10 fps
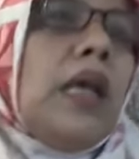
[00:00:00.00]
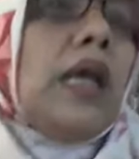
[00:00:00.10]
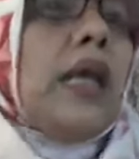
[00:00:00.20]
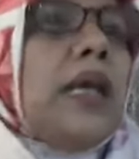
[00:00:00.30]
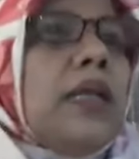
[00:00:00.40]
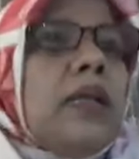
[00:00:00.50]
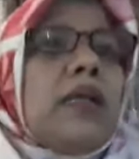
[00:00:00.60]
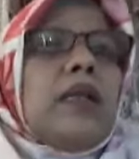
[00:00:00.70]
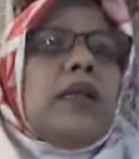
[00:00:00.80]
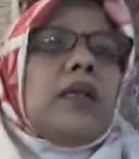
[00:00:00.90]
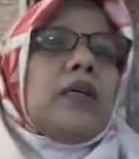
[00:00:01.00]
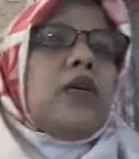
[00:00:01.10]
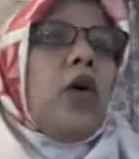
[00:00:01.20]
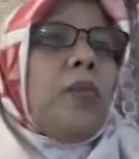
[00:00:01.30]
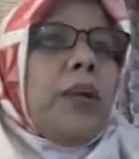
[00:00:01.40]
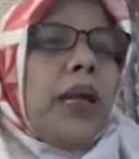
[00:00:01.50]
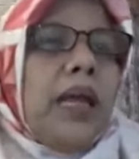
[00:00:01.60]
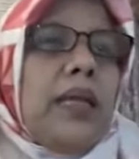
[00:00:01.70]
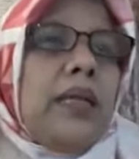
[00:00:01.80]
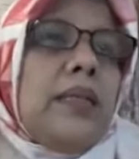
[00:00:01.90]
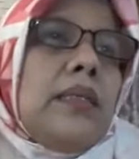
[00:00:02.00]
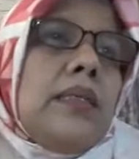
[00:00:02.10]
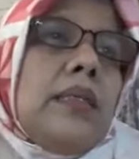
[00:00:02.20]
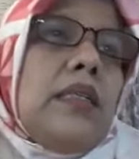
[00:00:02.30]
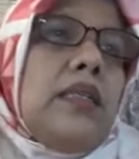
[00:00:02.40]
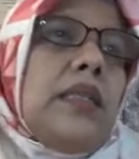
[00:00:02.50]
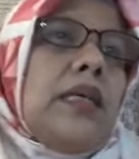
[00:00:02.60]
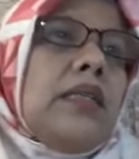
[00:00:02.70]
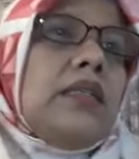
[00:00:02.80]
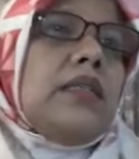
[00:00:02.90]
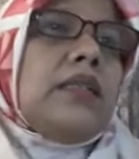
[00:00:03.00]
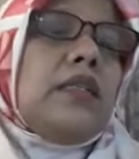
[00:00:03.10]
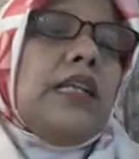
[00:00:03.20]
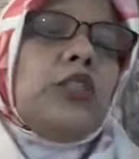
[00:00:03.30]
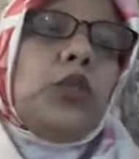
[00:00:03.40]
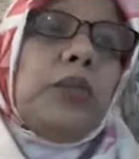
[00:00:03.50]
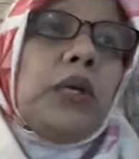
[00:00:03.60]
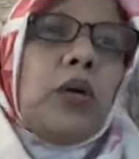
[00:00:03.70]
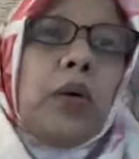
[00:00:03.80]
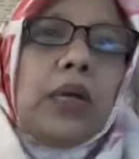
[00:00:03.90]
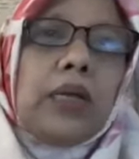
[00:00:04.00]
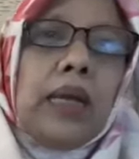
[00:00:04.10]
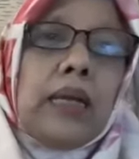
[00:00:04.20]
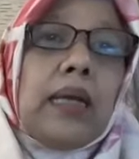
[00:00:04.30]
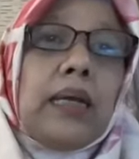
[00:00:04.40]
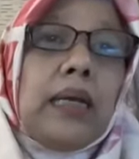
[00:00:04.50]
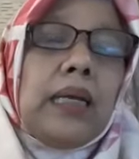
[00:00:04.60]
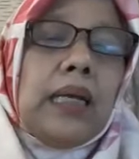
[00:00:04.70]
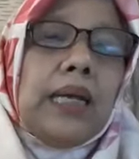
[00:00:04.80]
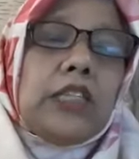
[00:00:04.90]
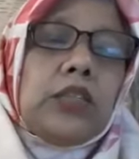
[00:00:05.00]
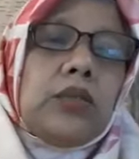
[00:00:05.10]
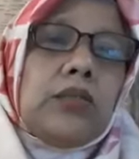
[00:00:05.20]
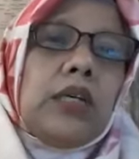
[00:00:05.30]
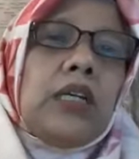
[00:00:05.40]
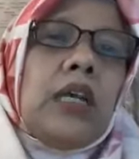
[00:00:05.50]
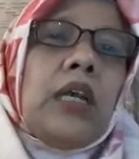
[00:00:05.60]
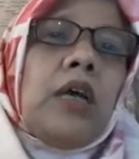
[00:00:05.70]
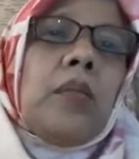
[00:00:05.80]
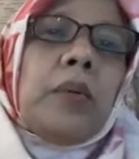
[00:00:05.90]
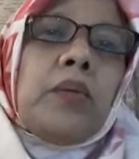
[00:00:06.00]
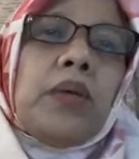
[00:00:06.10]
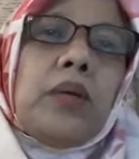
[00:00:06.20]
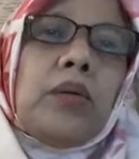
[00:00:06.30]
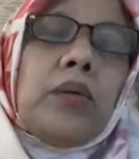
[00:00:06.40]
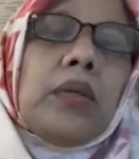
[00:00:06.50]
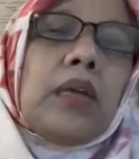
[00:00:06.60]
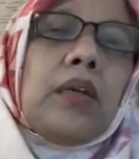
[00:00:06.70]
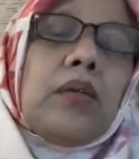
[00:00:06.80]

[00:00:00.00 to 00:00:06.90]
and comprehend is a skill that should be acquired at an early age, right? But we know that